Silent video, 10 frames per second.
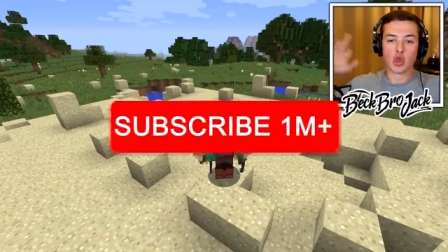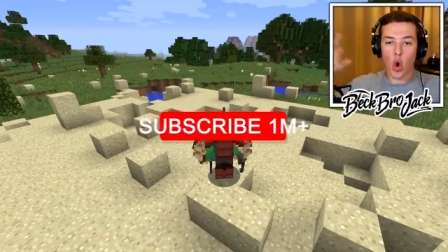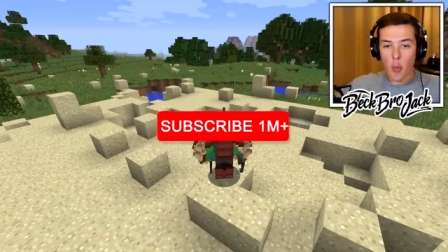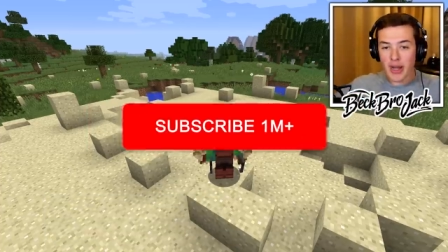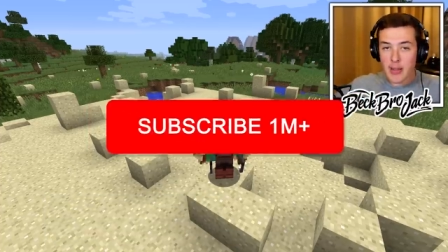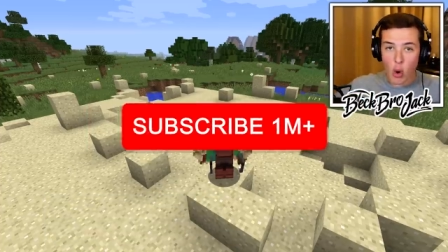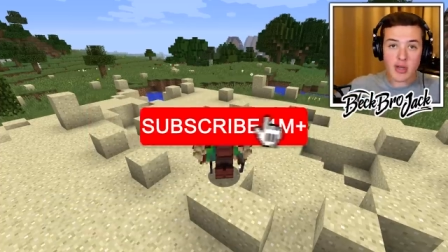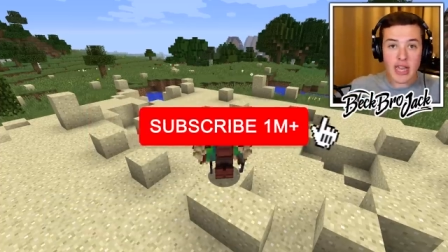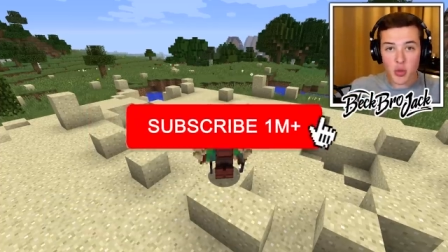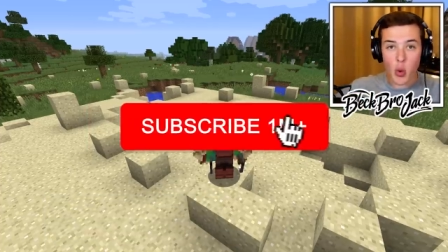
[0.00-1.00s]
so many
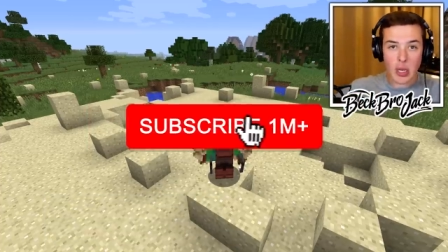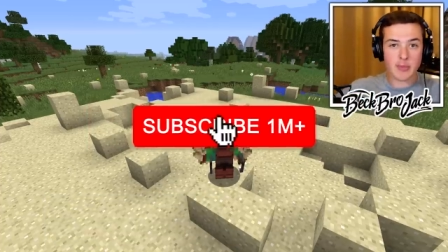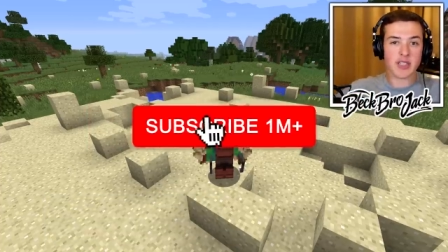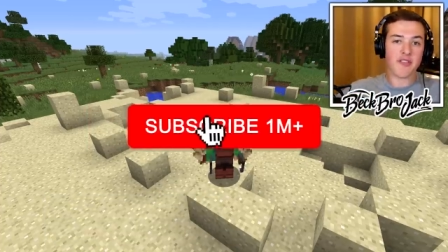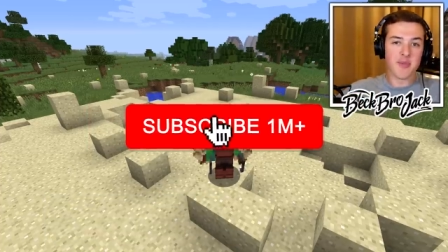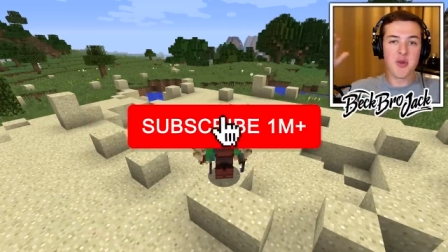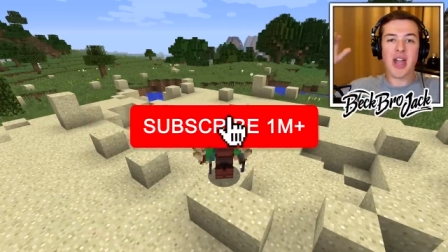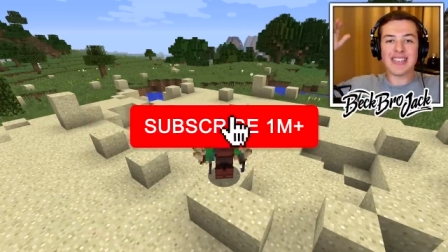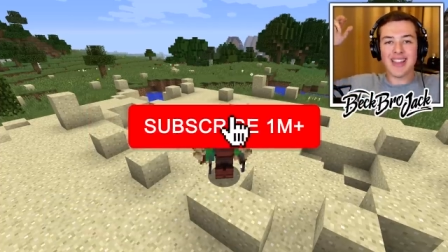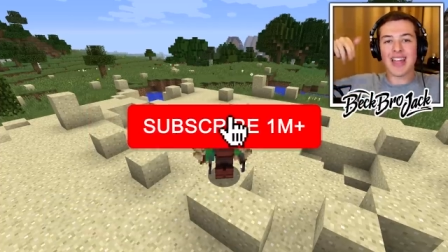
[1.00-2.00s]
more death worms from you
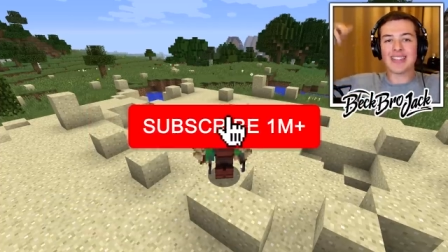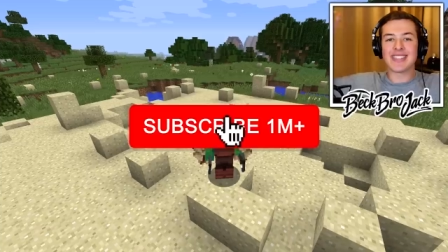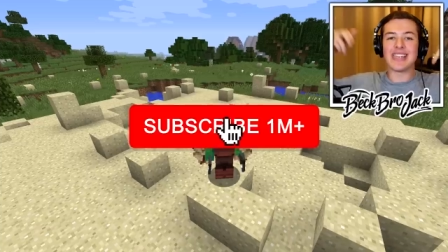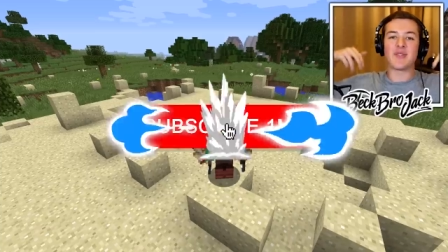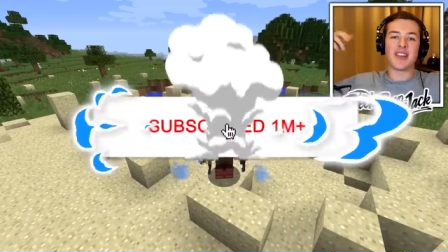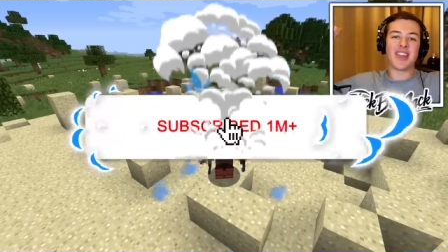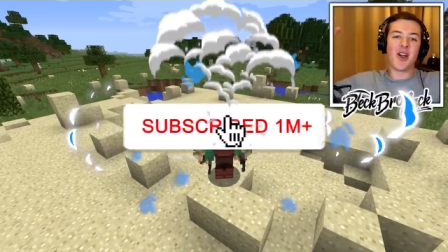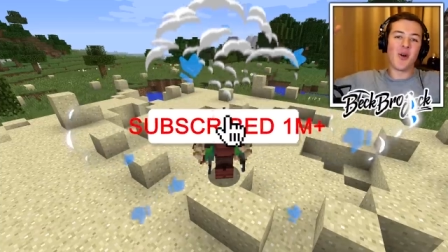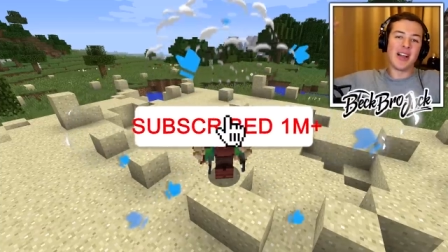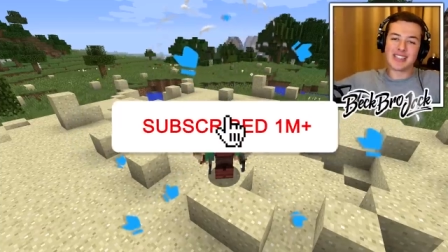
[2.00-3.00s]
guys liking today's
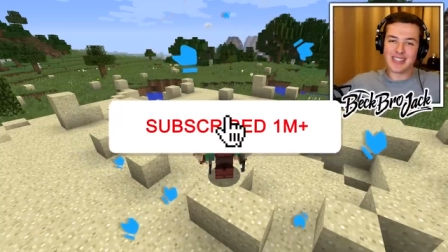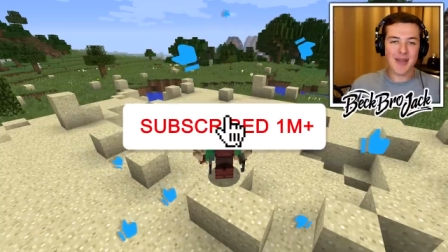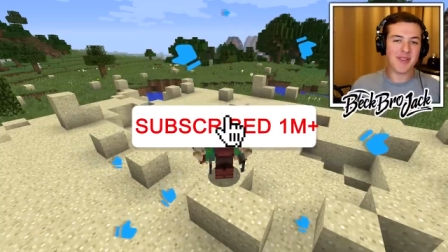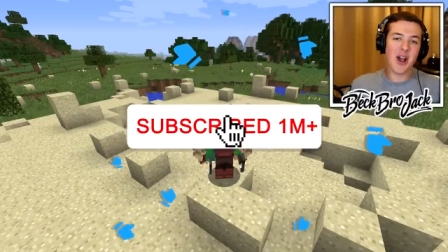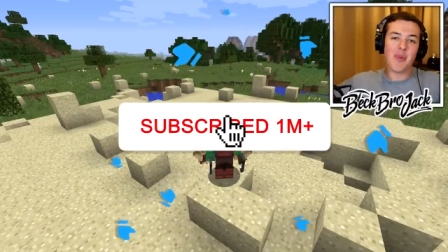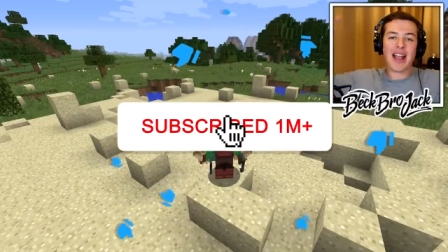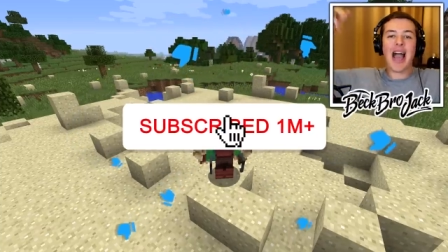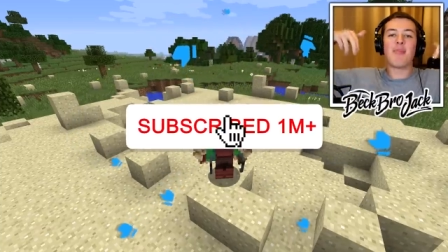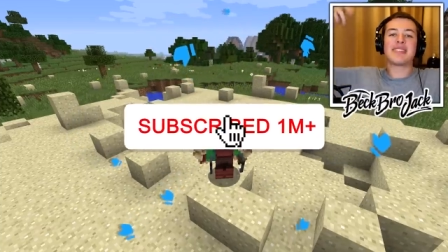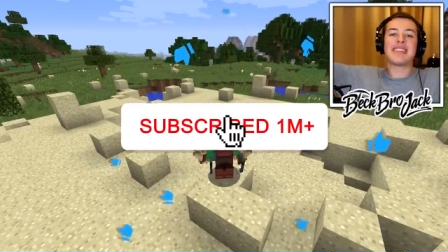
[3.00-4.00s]
video, just let me know by
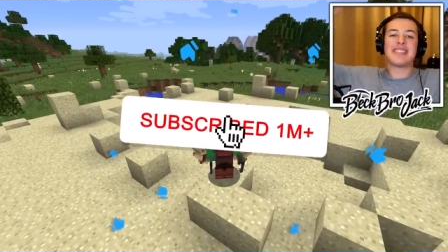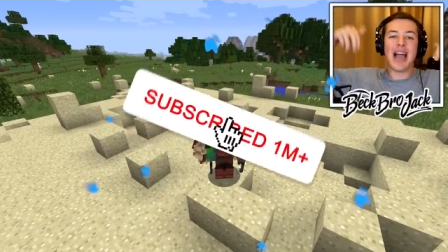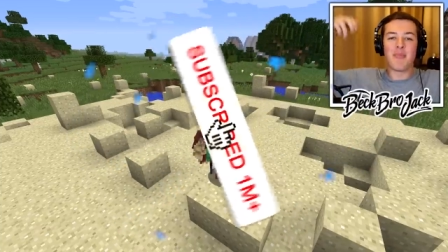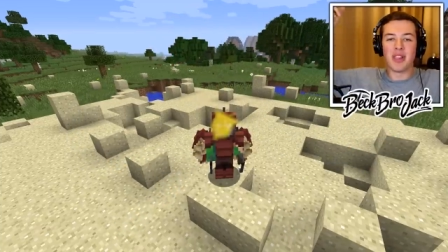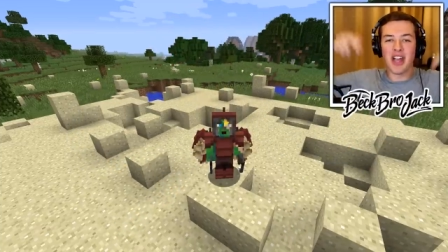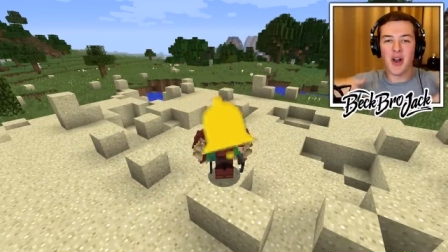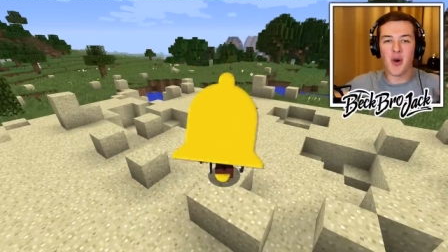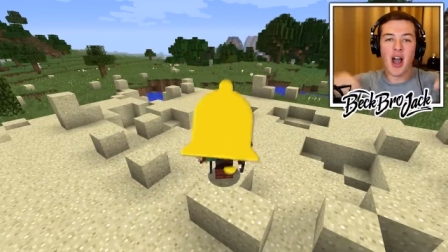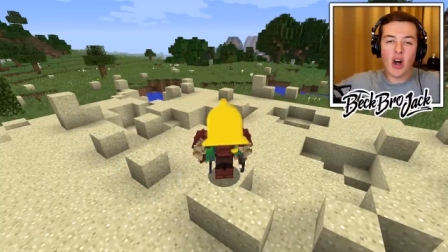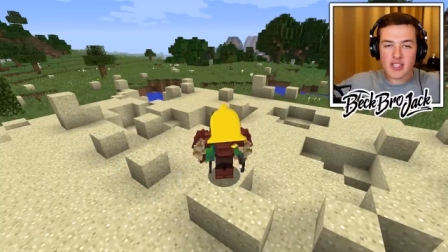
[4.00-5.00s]
commenting down
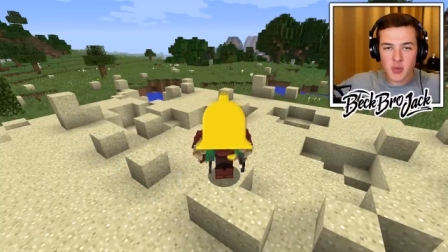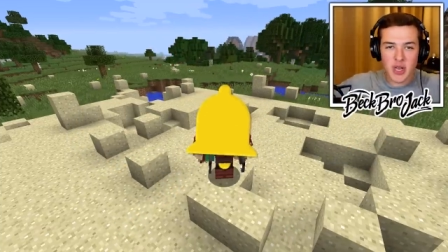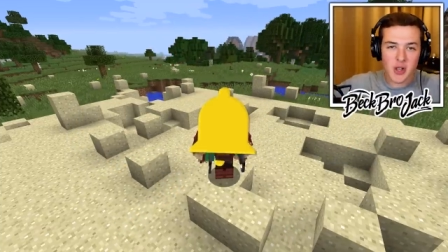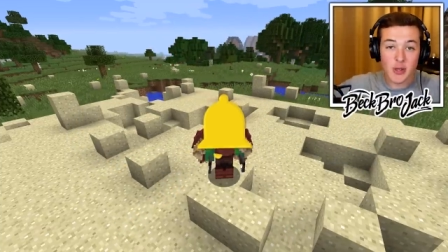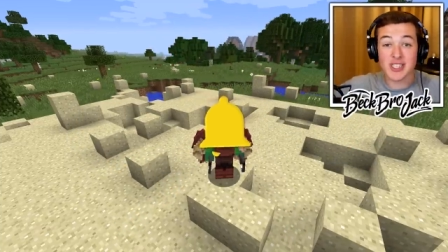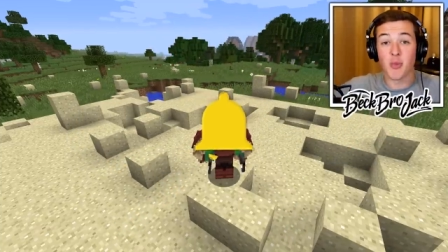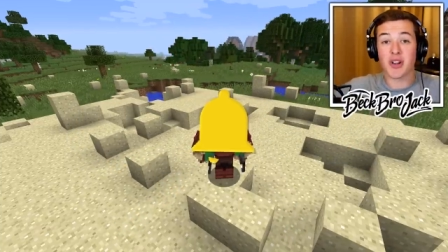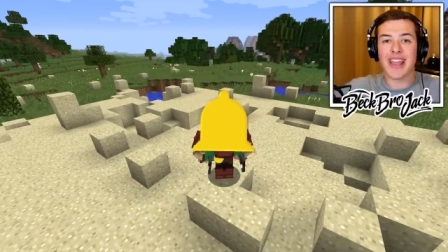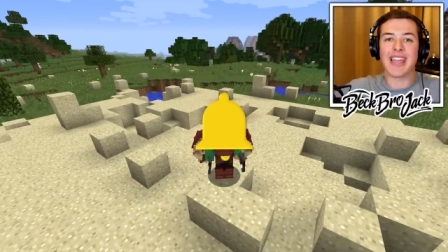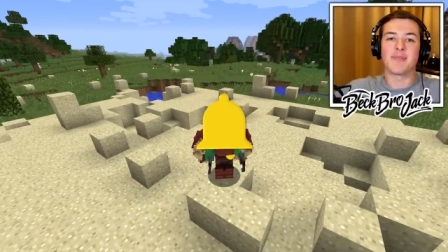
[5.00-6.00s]
below. Also include some
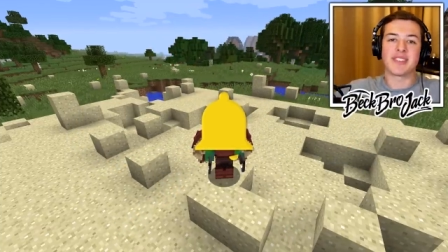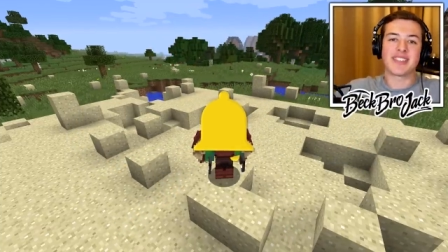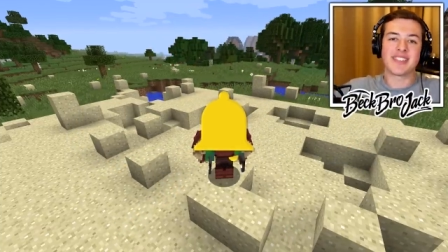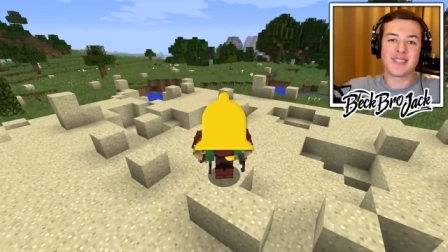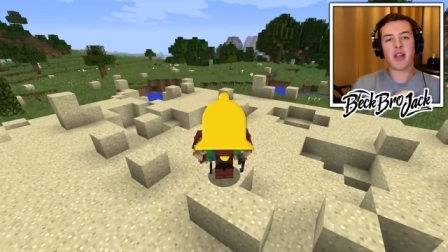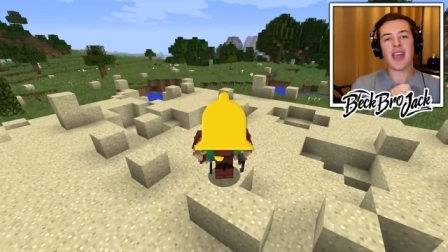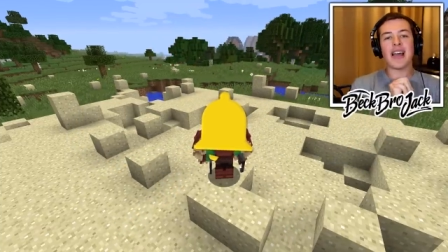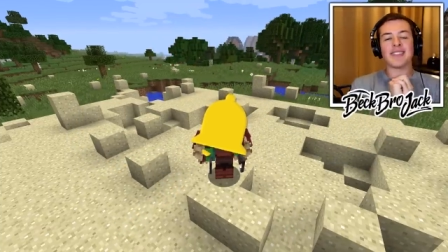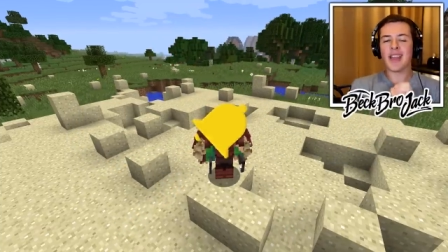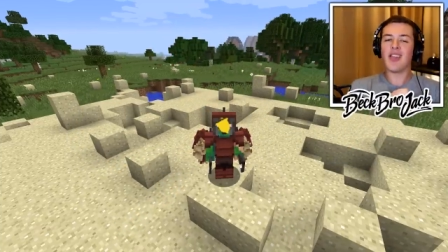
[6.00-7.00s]
more names. But
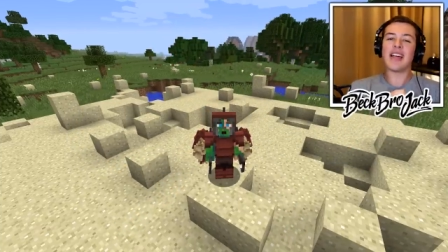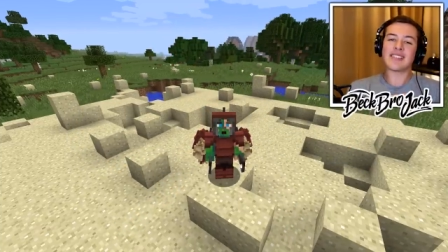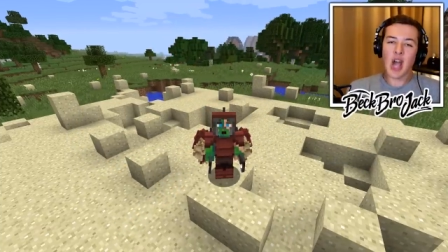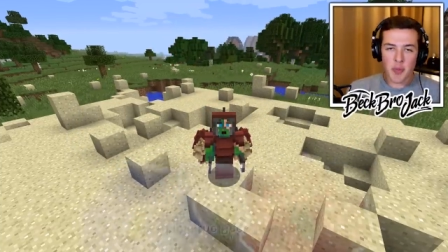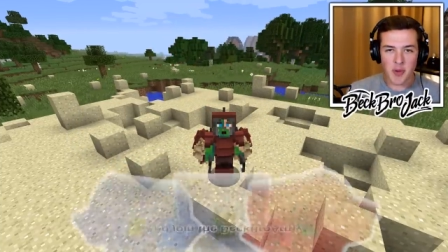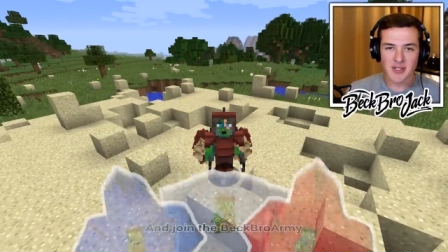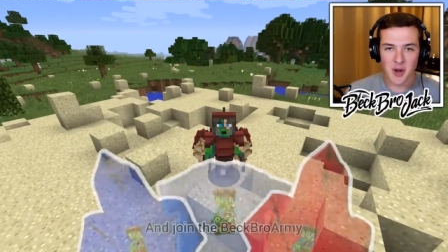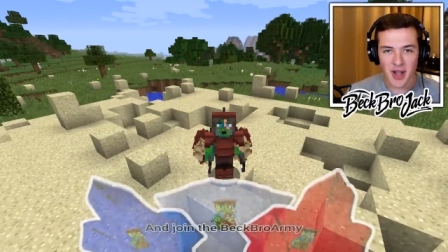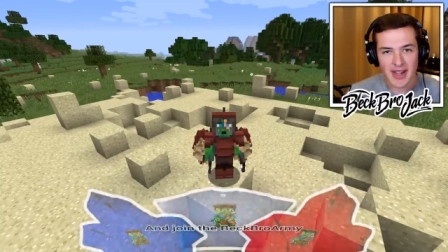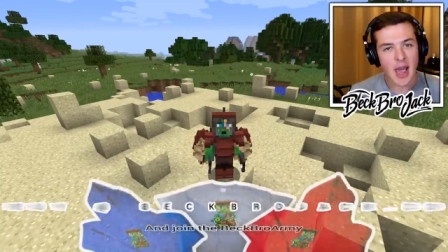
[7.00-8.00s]
guys, nonetheless, I hope you
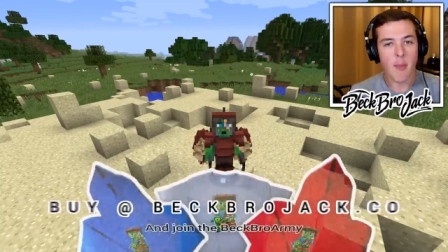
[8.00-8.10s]
enjoyed.